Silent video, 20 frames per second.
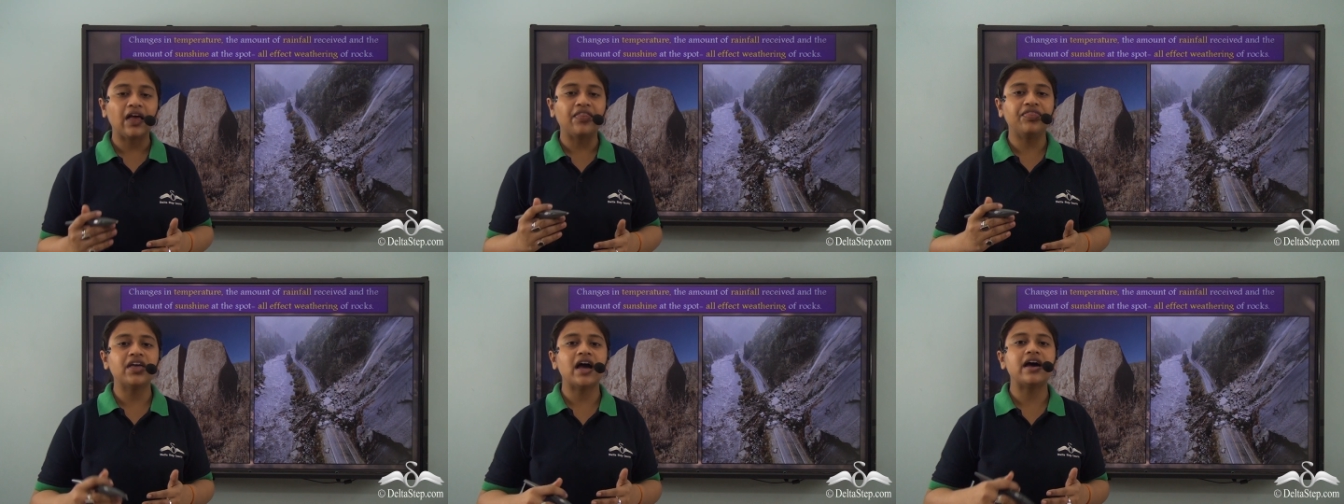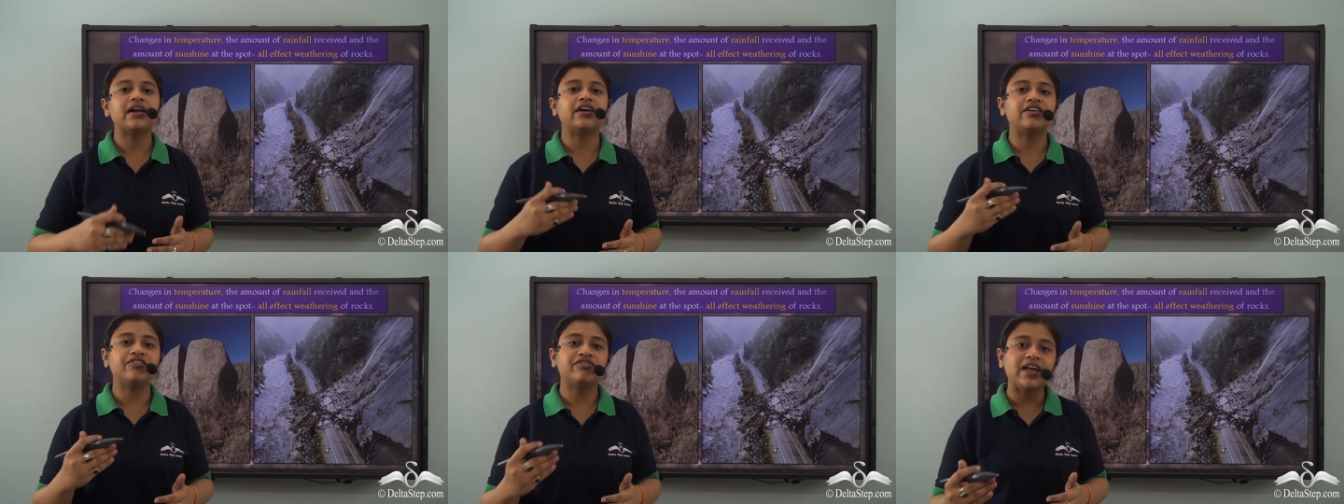They
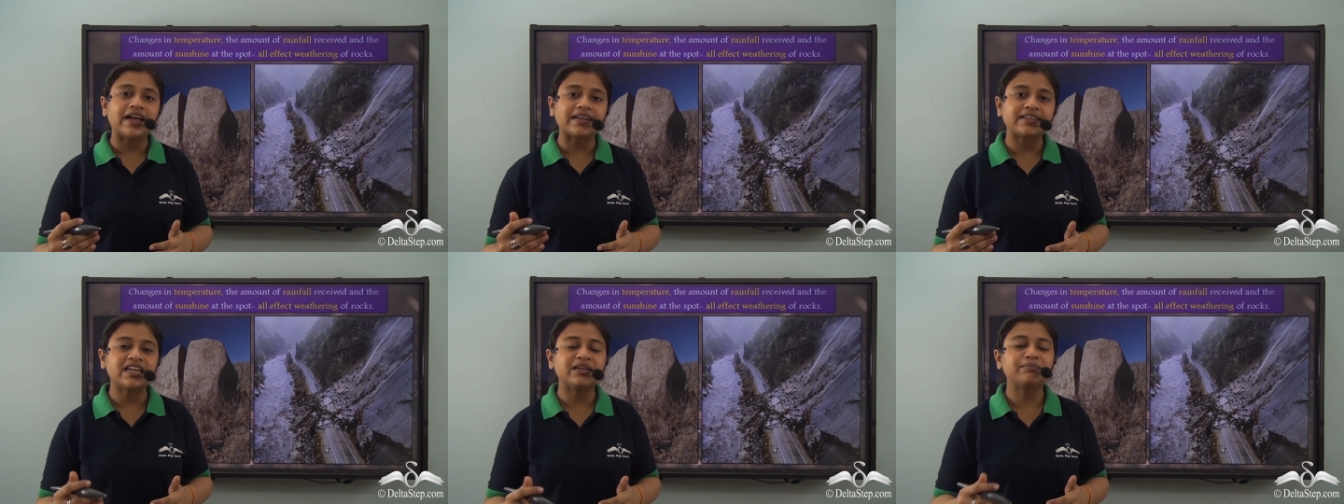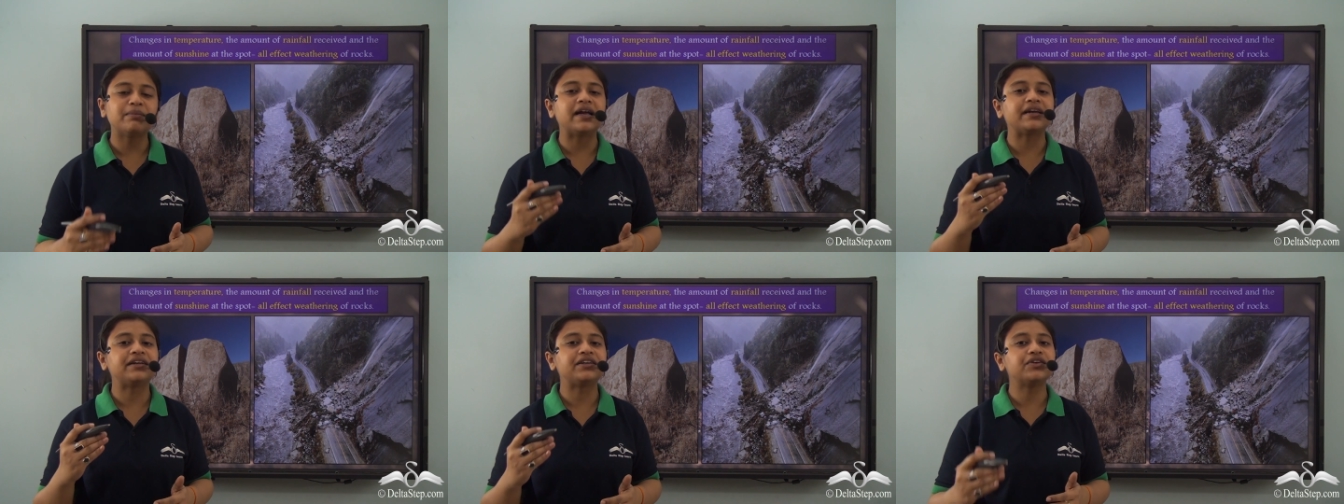are
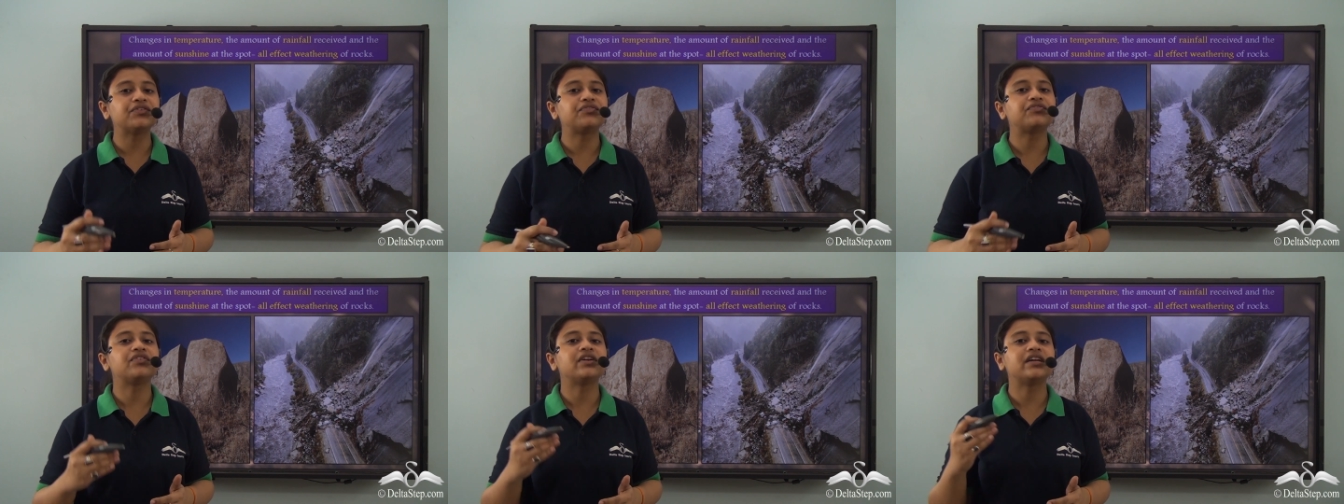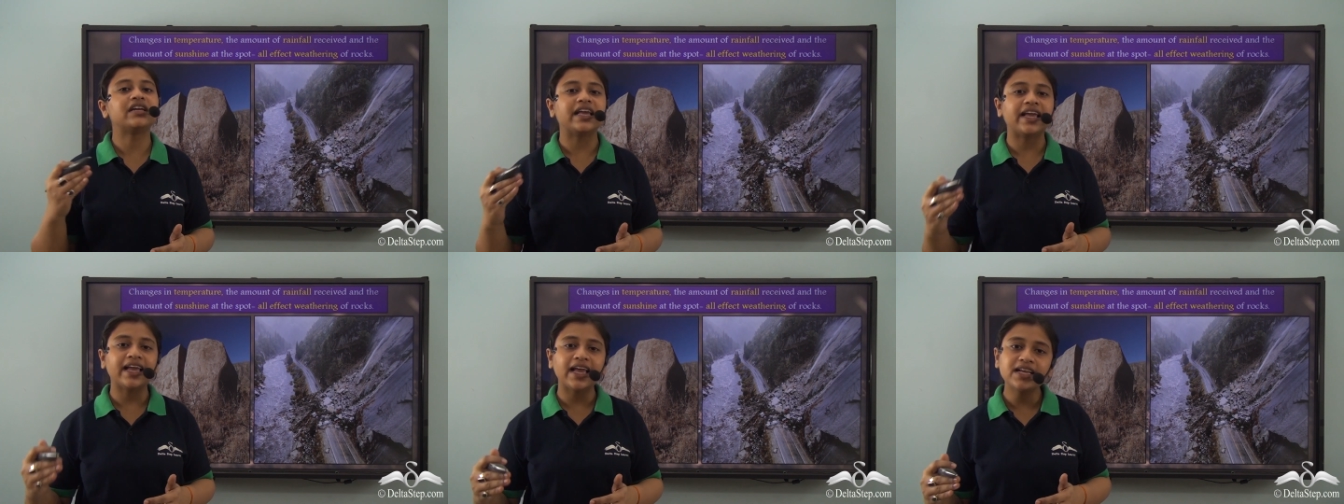affected by
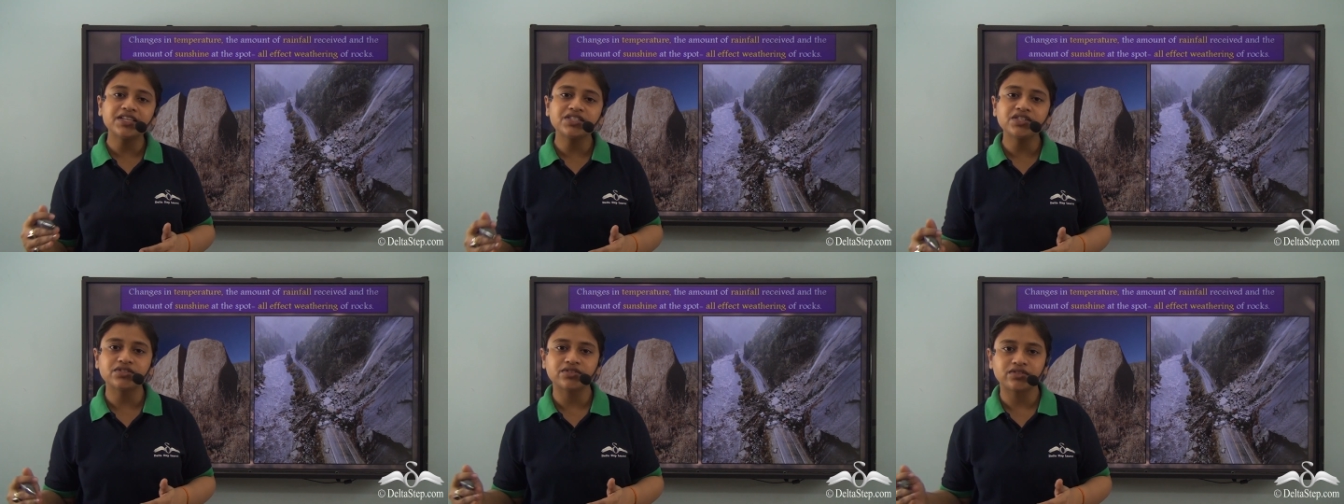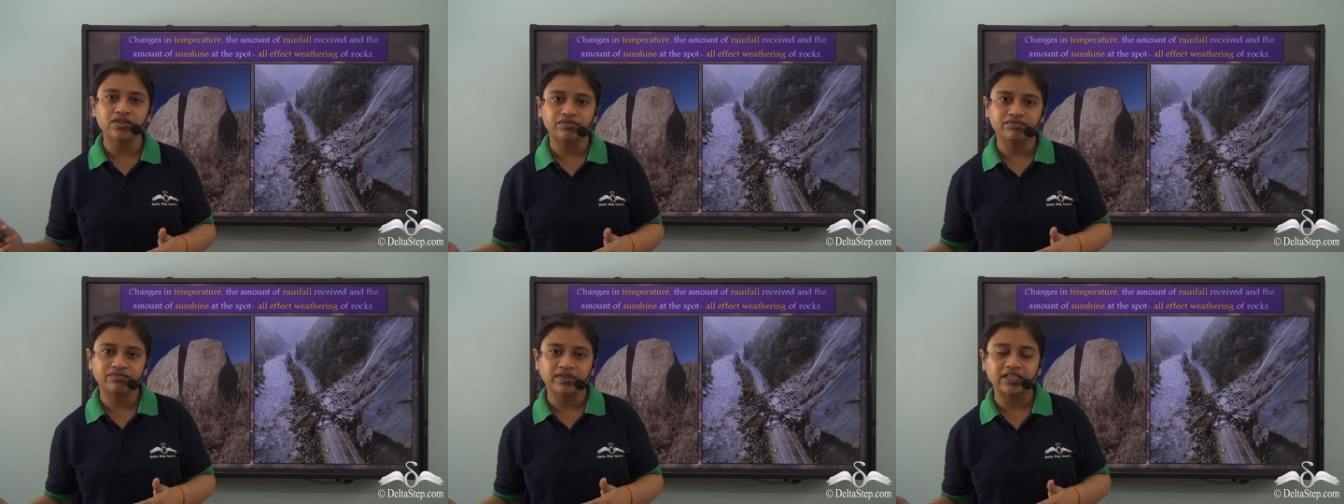different
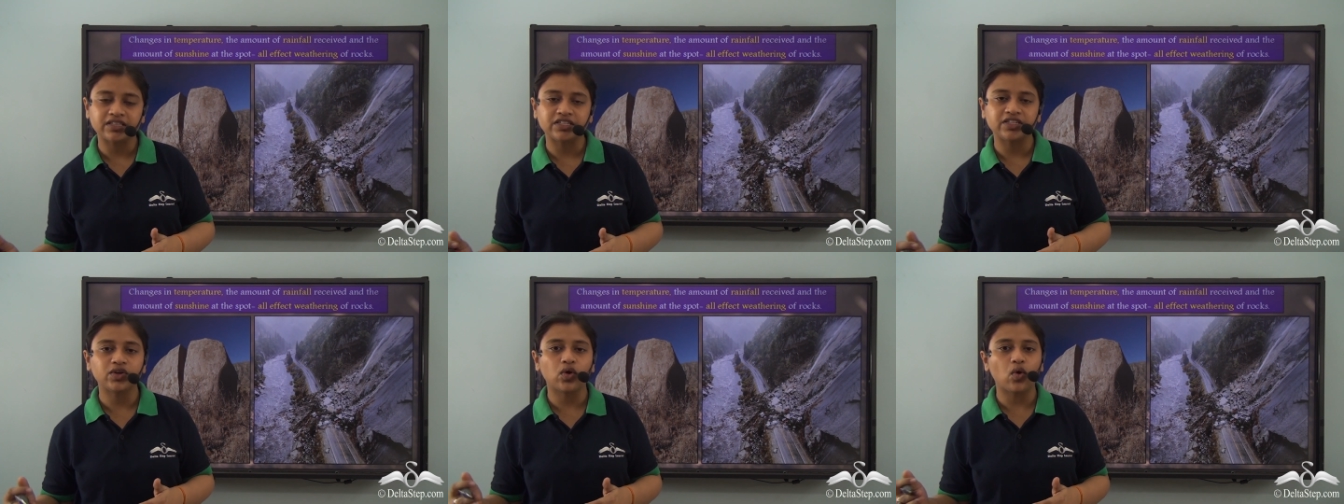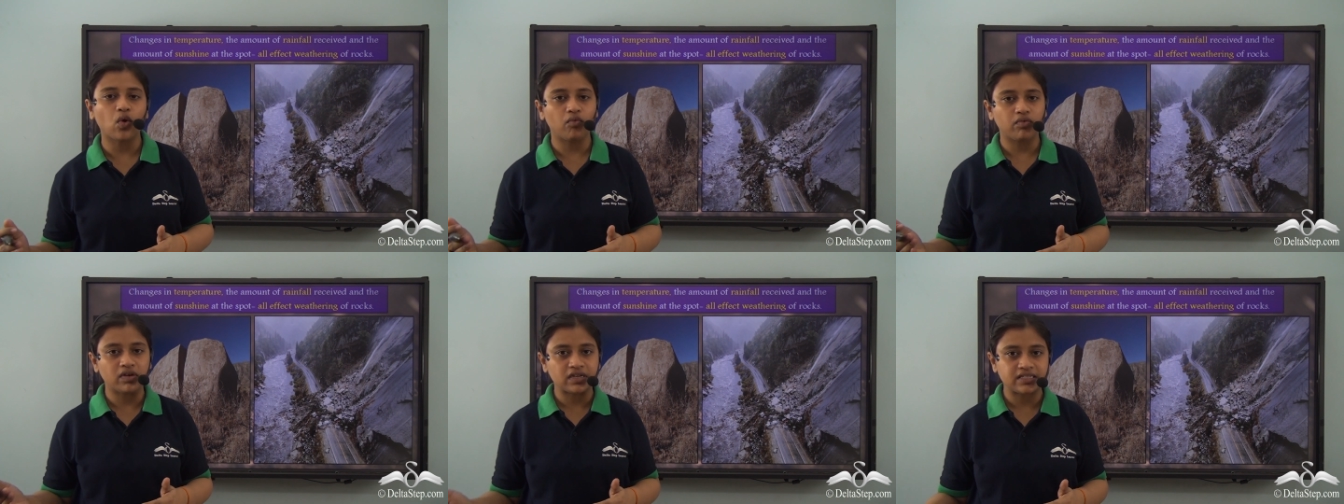agents of weathering
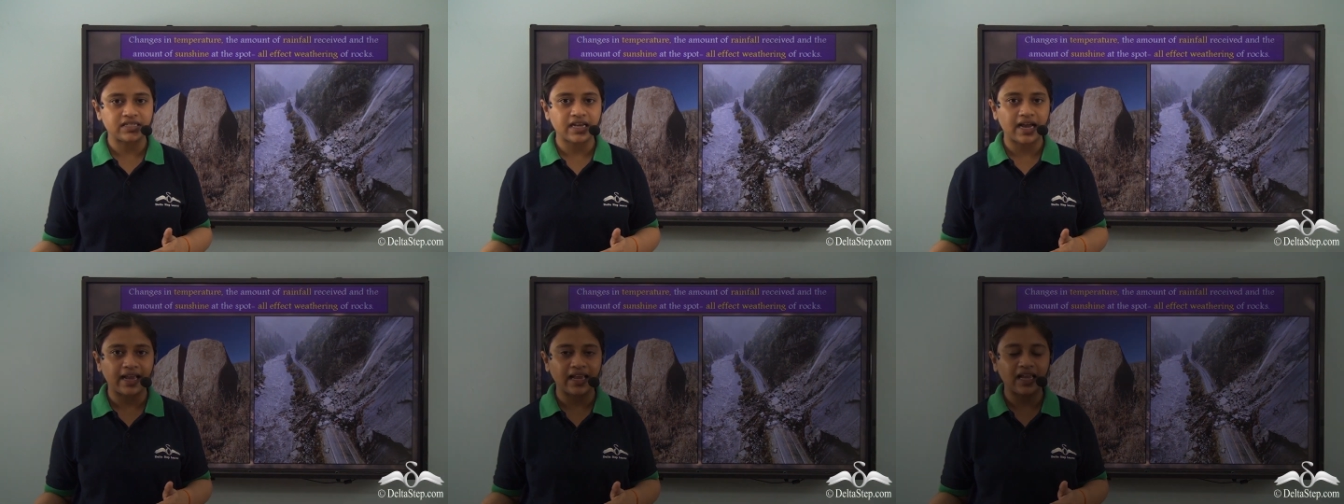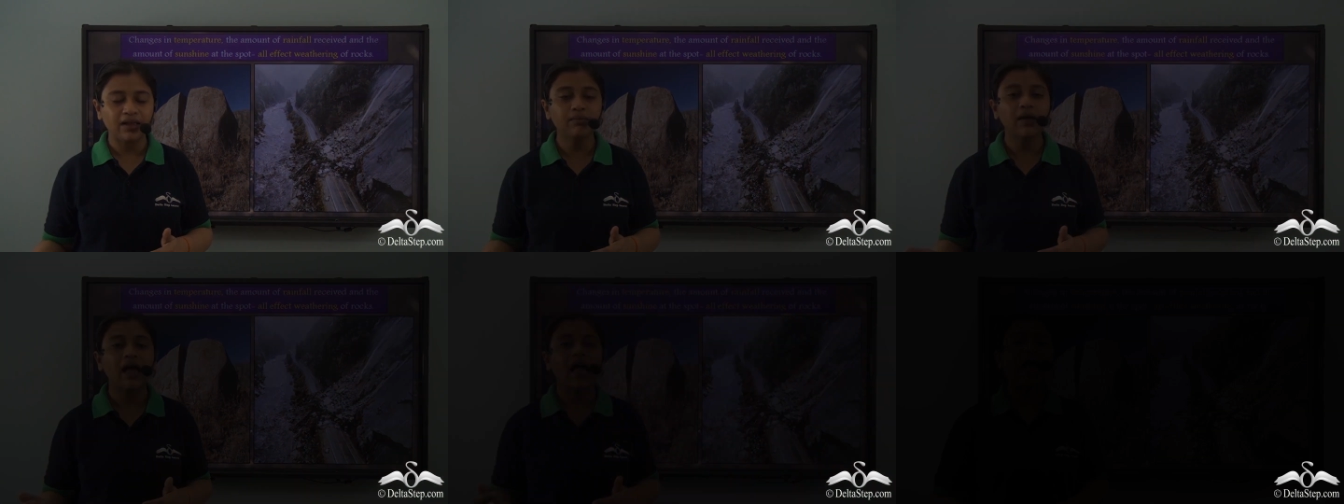over
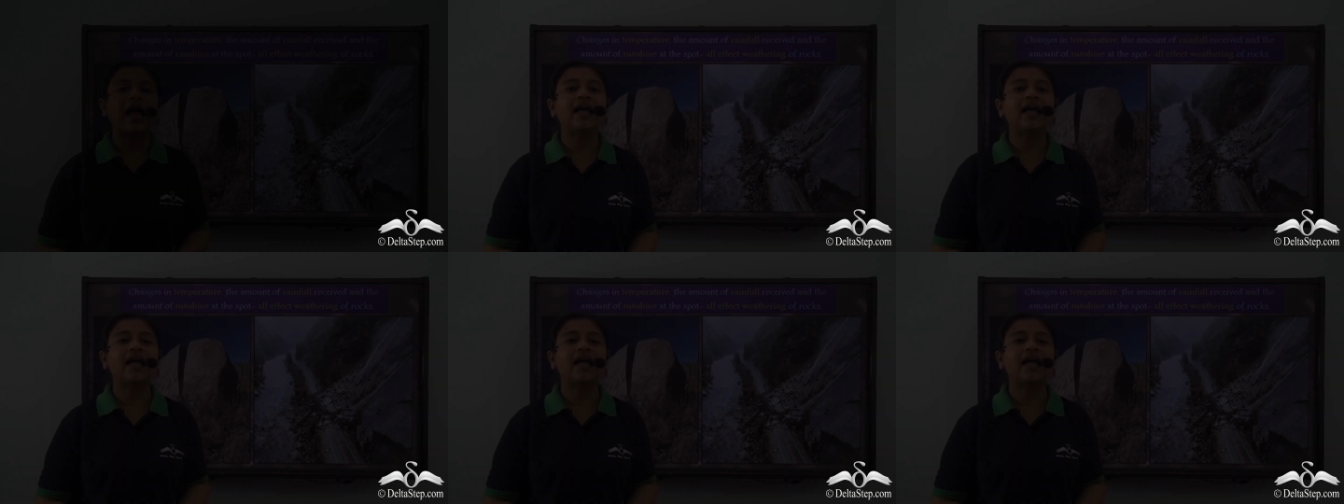time